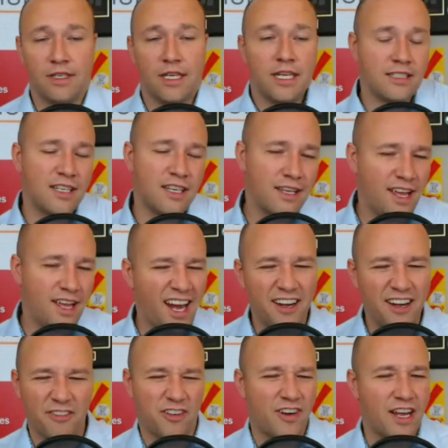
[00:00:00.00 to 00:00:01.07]
He's kind
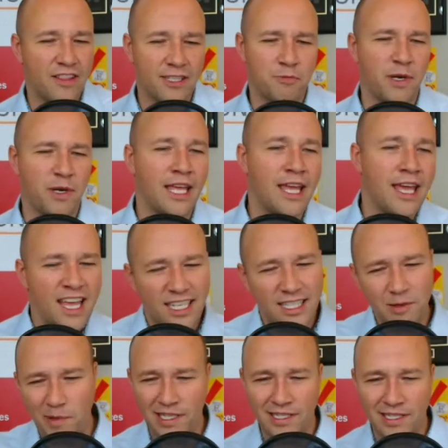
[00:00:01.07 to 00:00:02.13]
of around the spring.
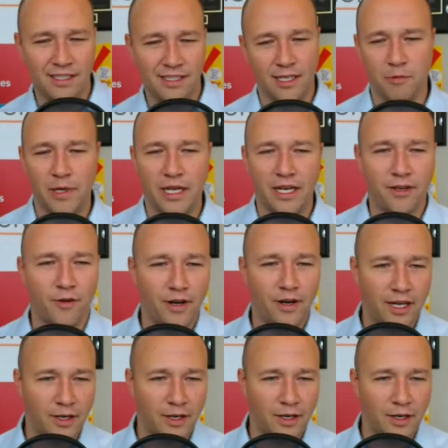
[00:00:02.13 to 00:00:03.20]
Depends a little bit,
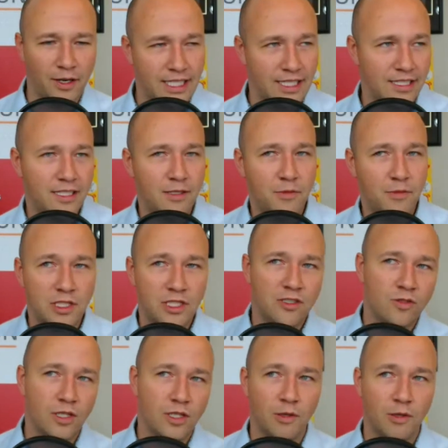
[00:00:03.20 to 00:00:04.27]
according to what he says. It
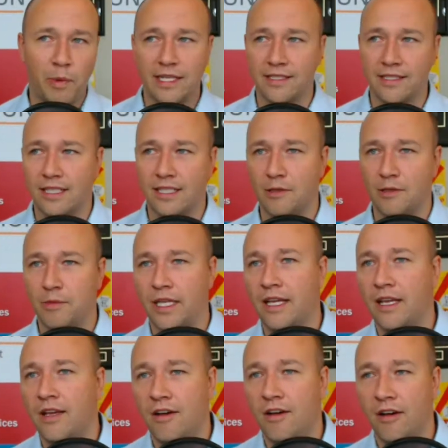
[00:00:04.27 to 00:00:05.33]
sort of depends a little
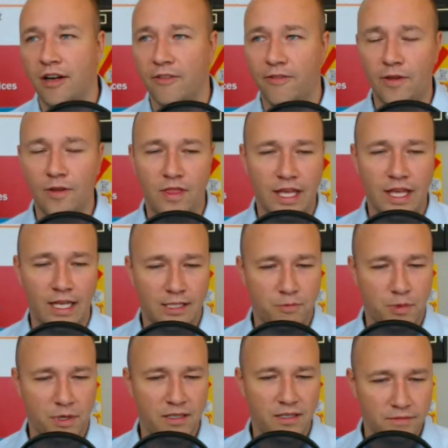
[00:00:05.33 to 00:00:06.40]
bit on a few things,
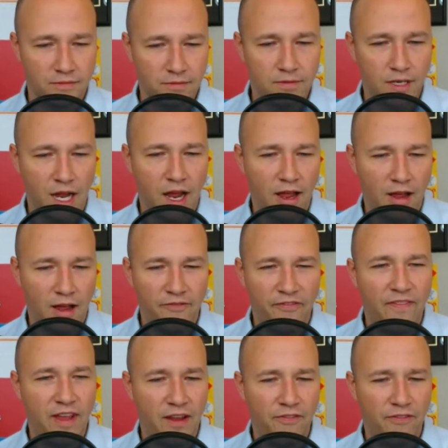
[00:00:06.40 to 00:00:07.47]
but
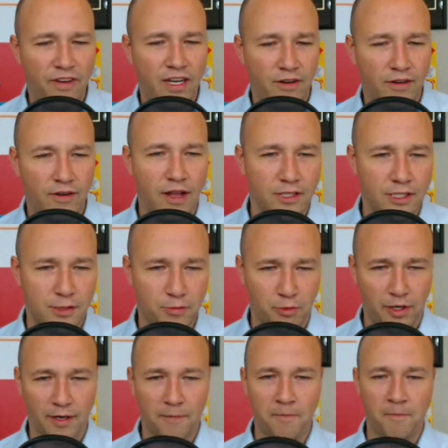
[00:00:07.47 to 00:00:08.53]
I figure around the
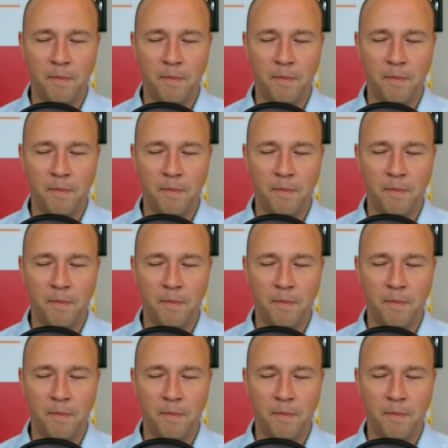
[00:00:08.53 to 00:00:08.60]
spring.